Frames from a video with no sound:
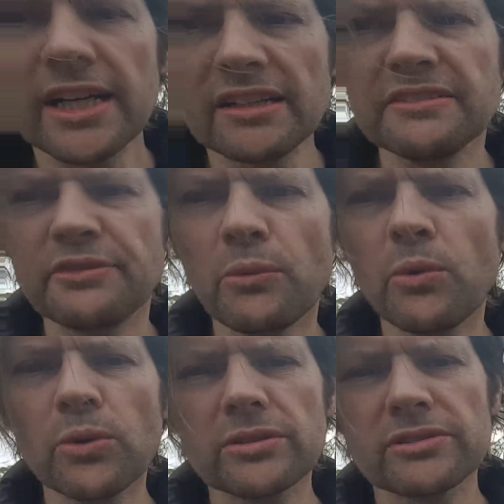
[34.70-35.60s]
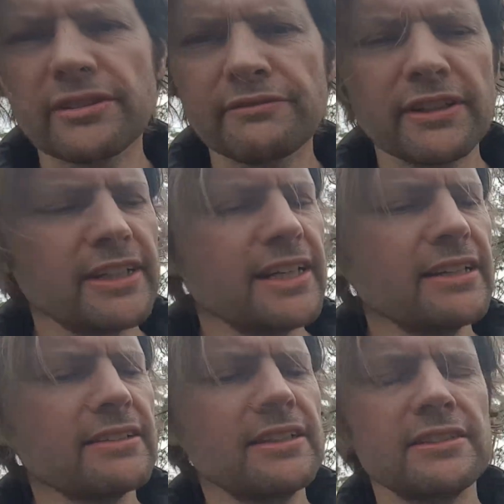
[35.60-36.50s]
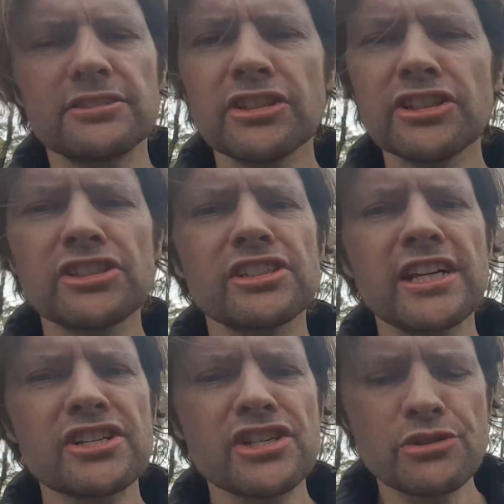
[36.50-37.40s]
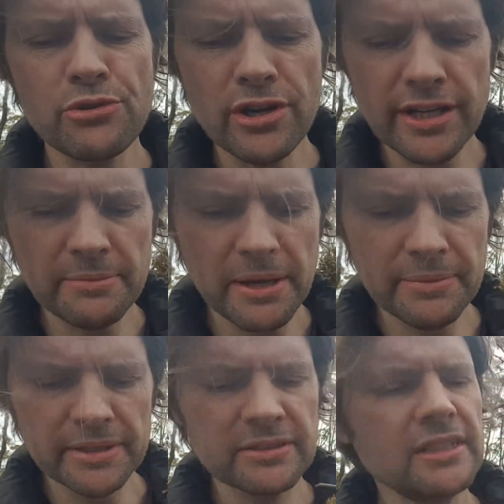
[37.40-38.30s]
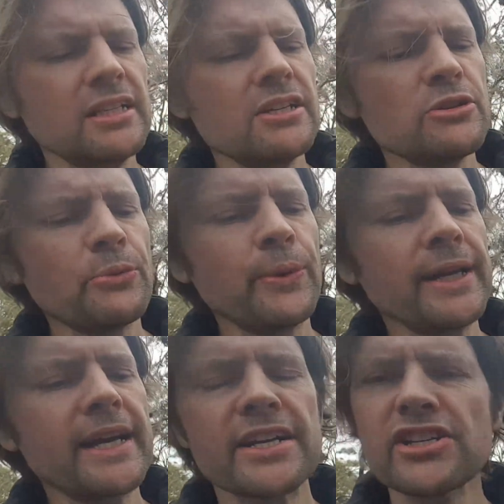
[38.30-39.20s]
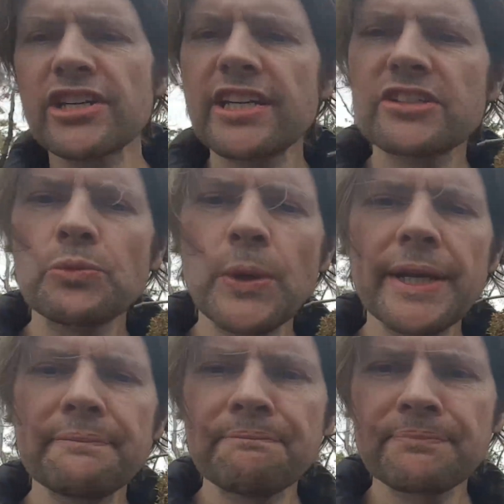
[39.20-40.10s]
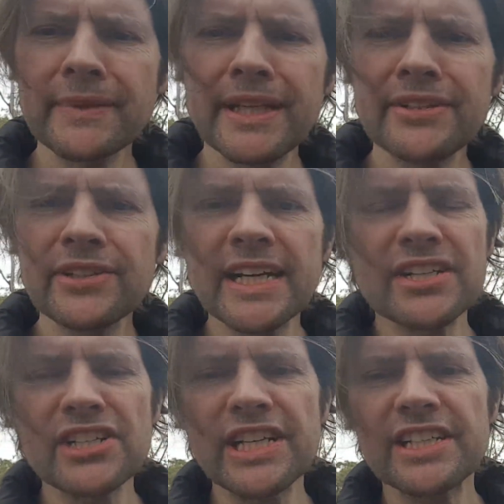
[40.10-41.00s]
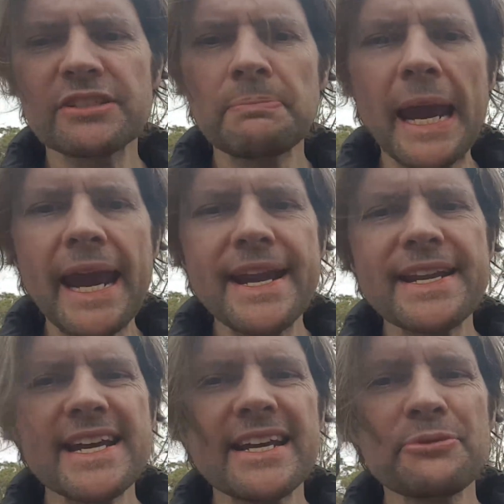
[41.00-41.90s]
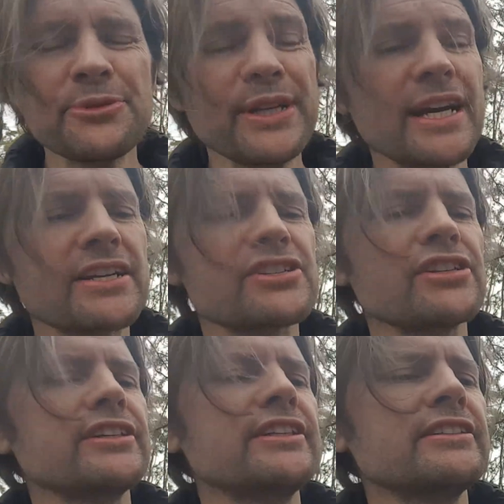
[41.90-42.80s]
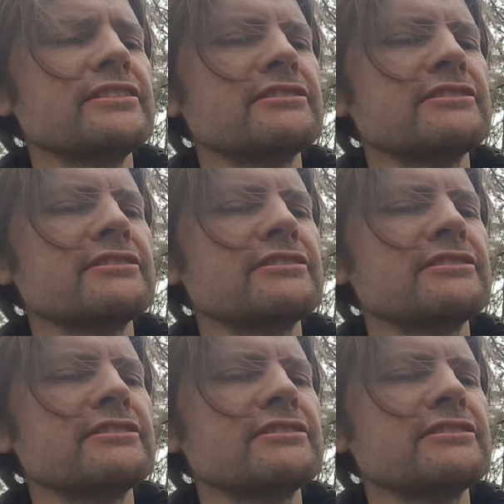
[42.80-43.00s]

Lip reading: a liverwort or something like that. So this is actually dry at the moment. When it actually gets wet, it would actually expand and would actually